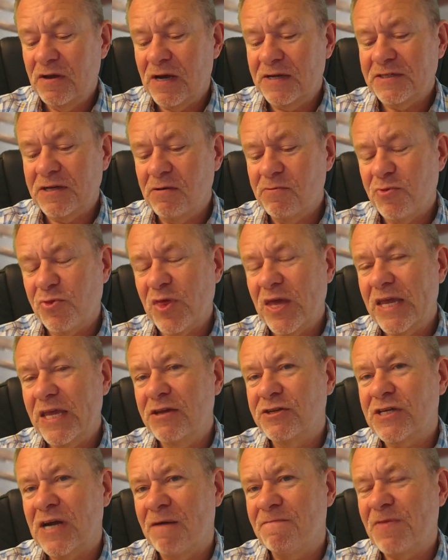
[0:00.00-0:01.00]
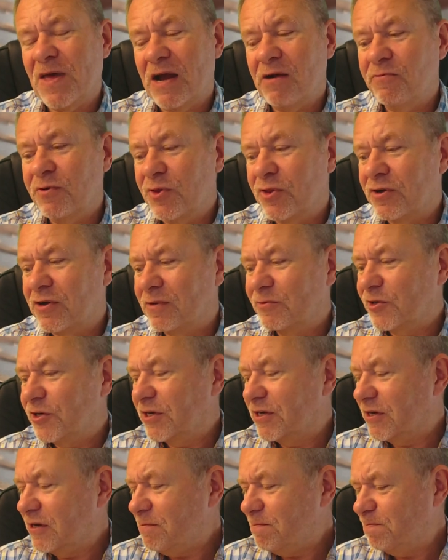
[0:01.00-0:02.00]
I don't think you'd have that with the
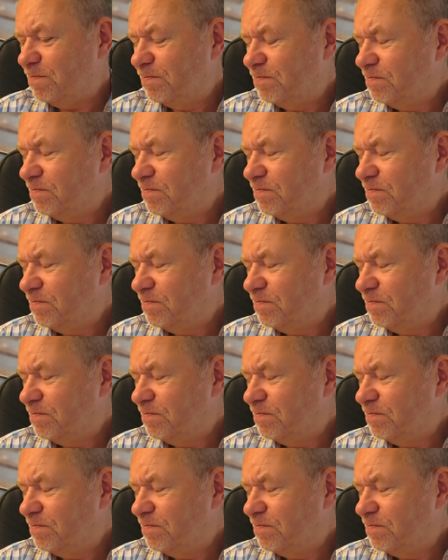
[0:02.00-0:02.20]
harmonica.